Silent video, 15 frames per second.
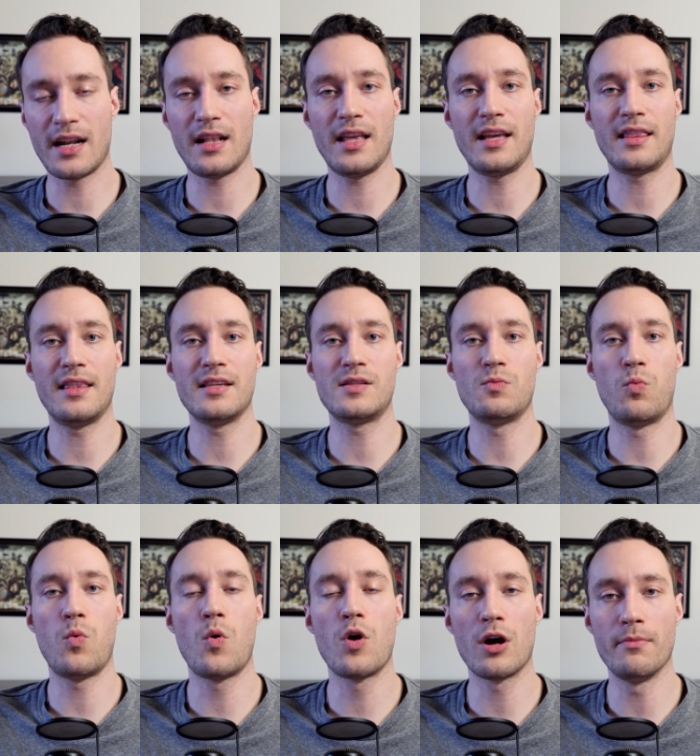of like this
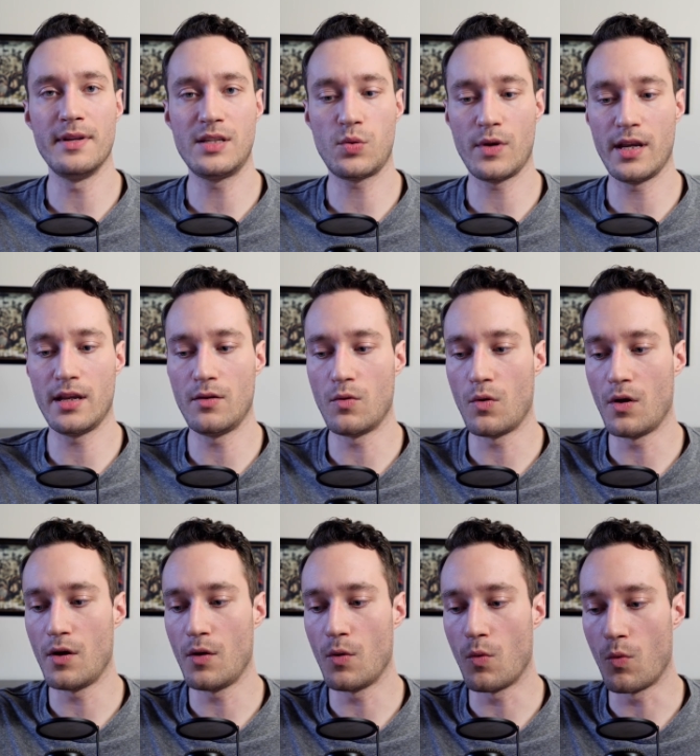war between
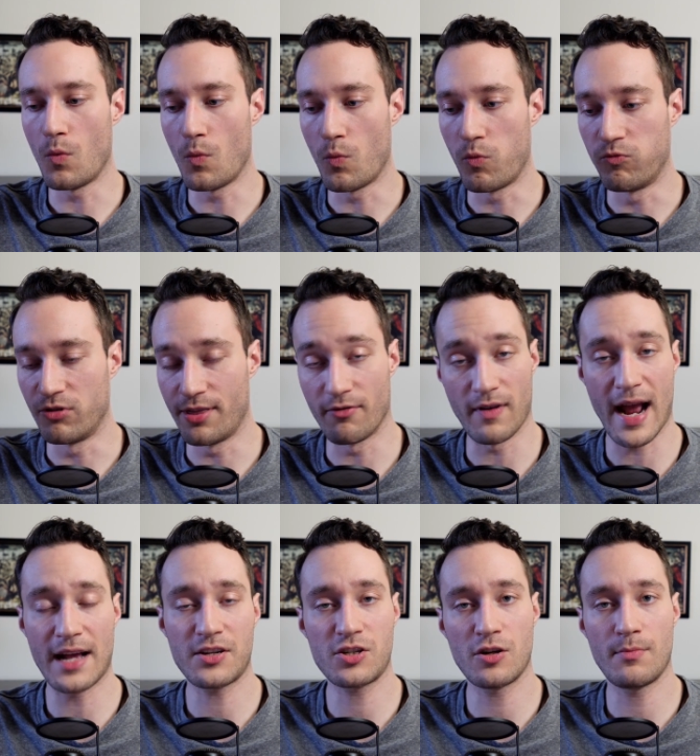the
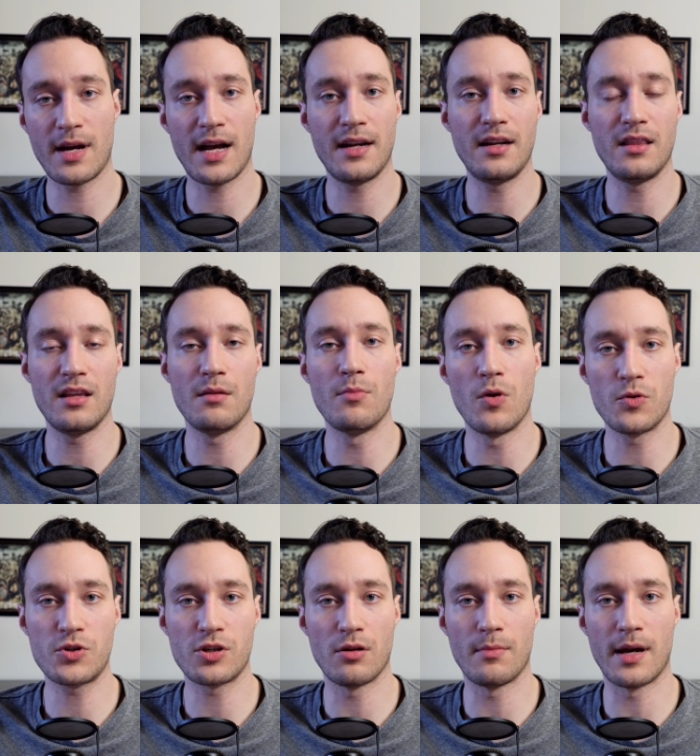rational mind and the
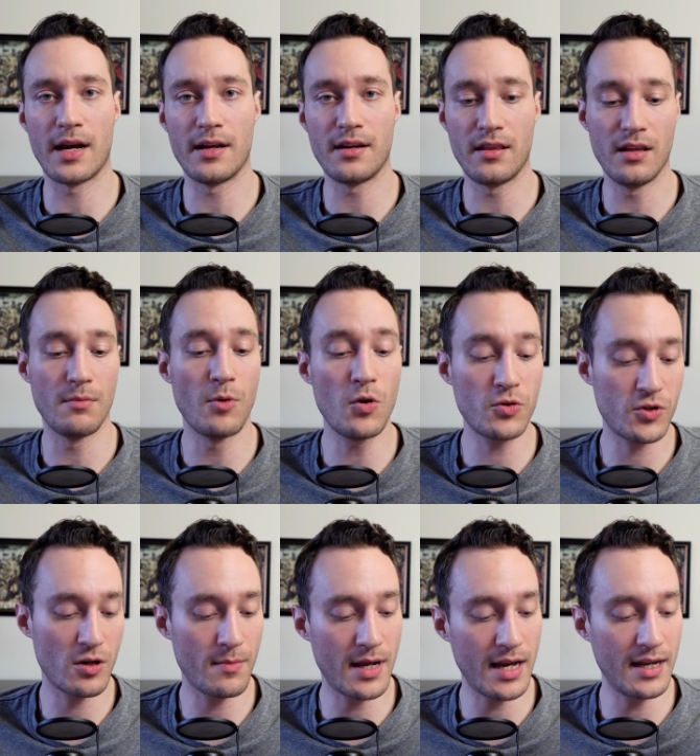emotional mind. The
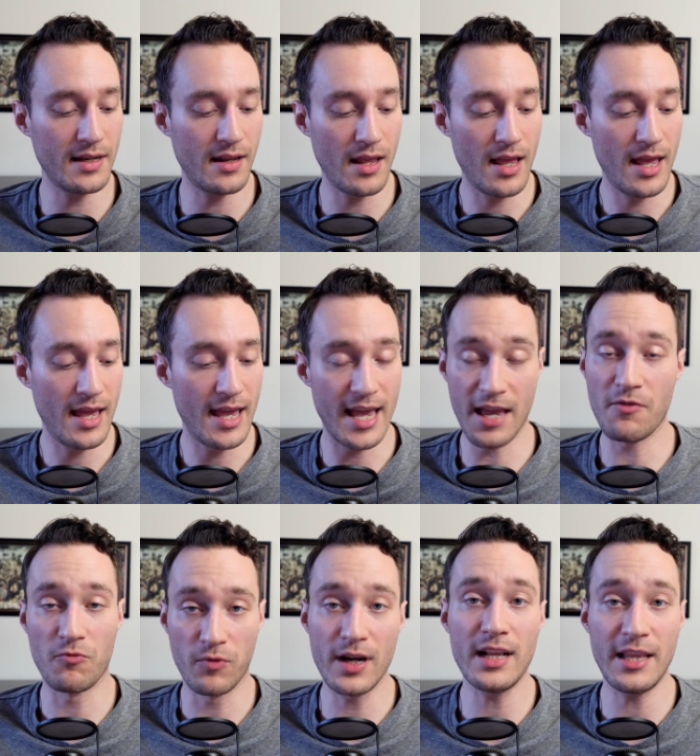emotional mind it
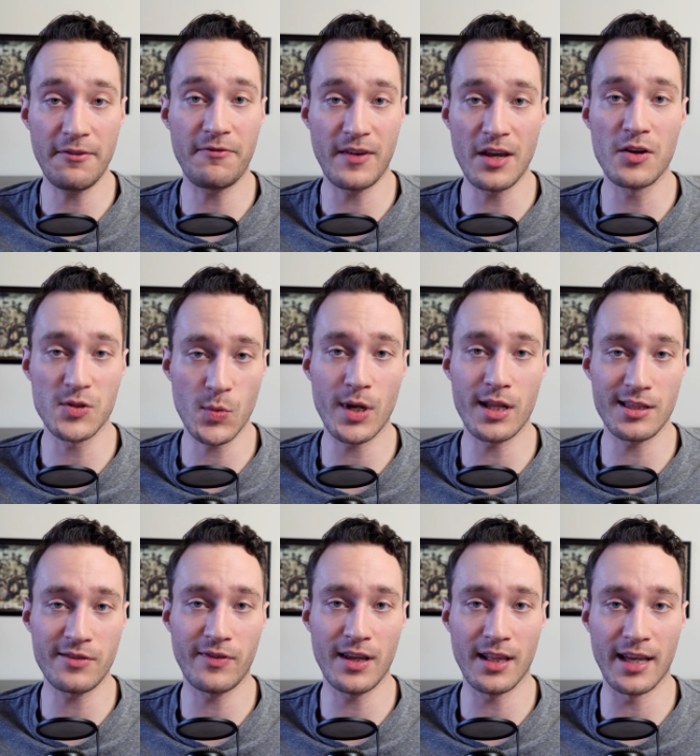really feels what it's
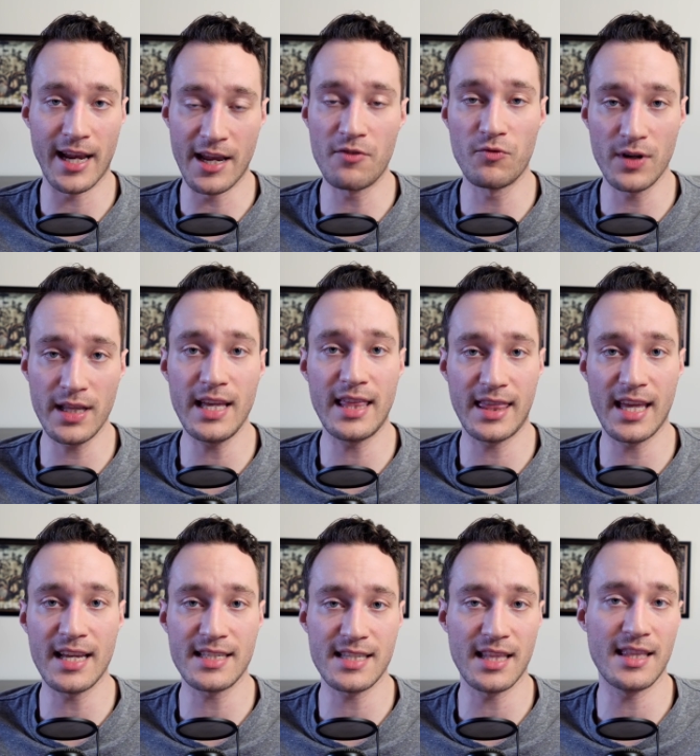feeling. It really
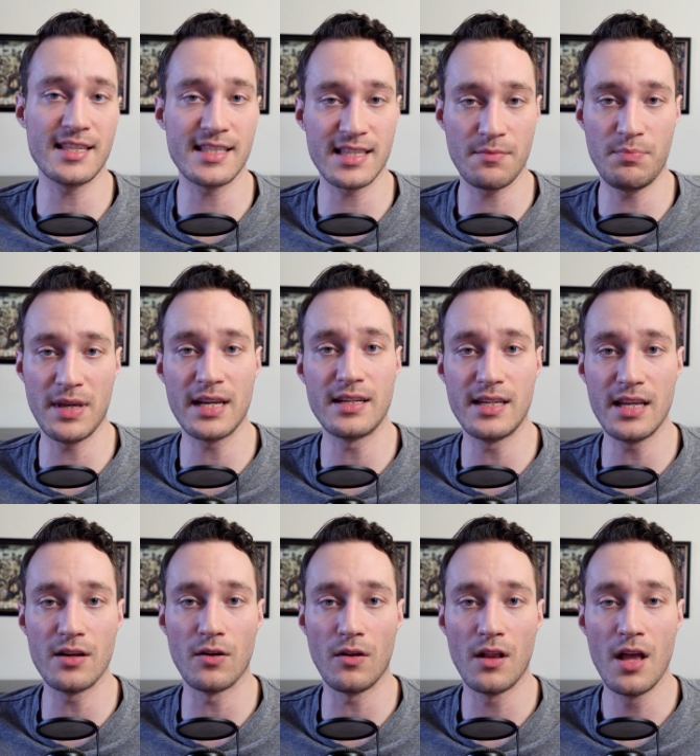thinks that this is a big
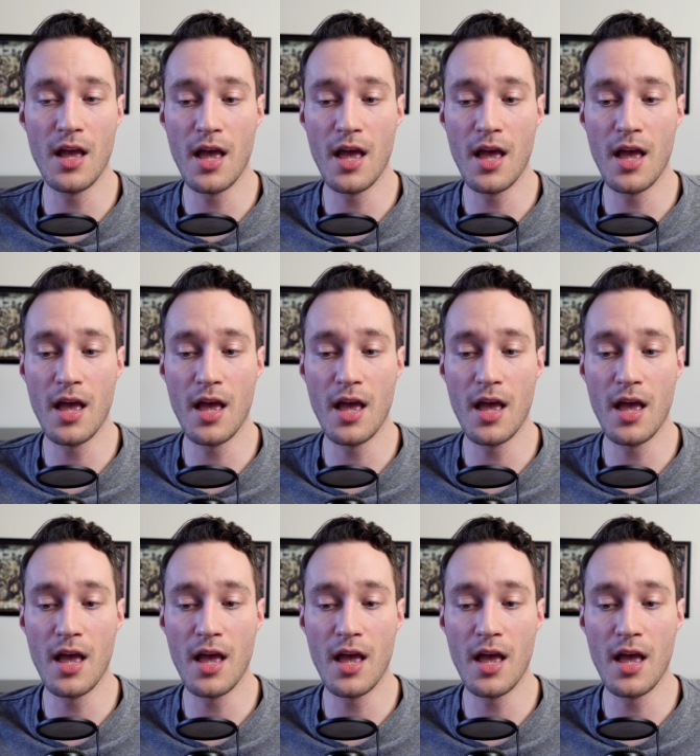deal.